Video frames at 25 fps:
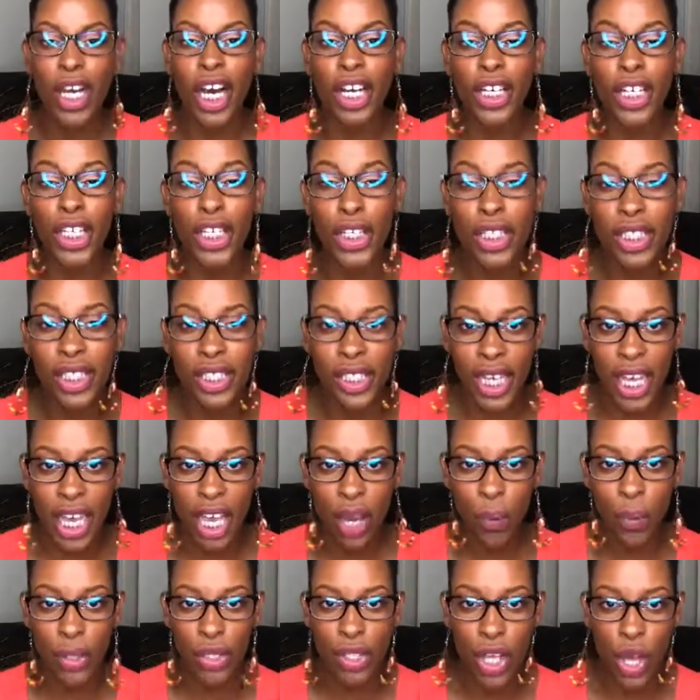
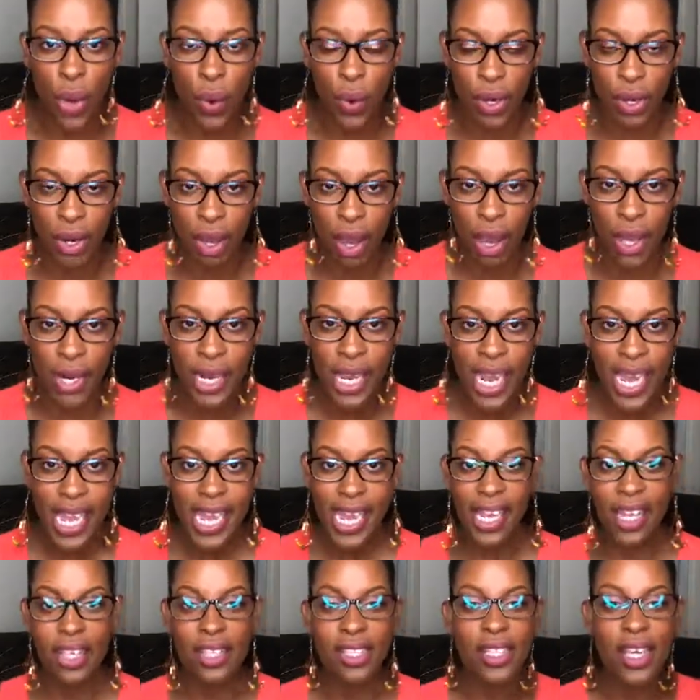understand what's going on.
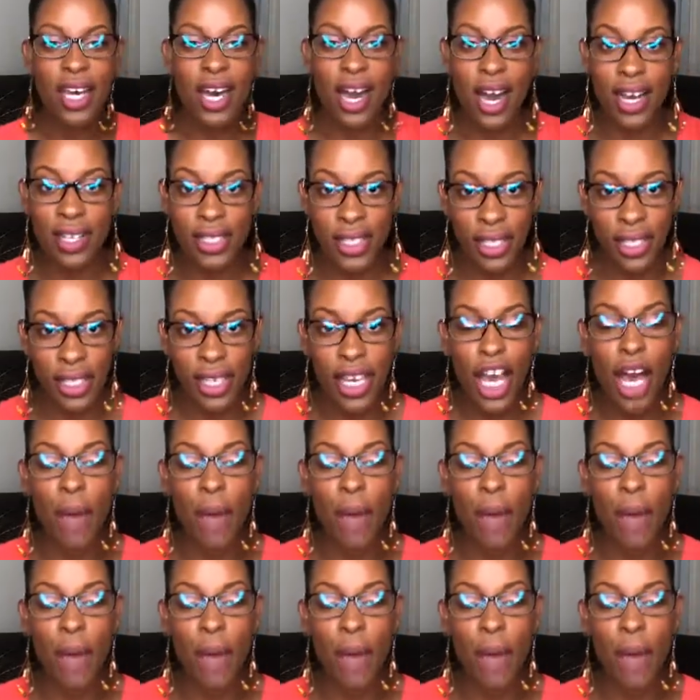It's constantly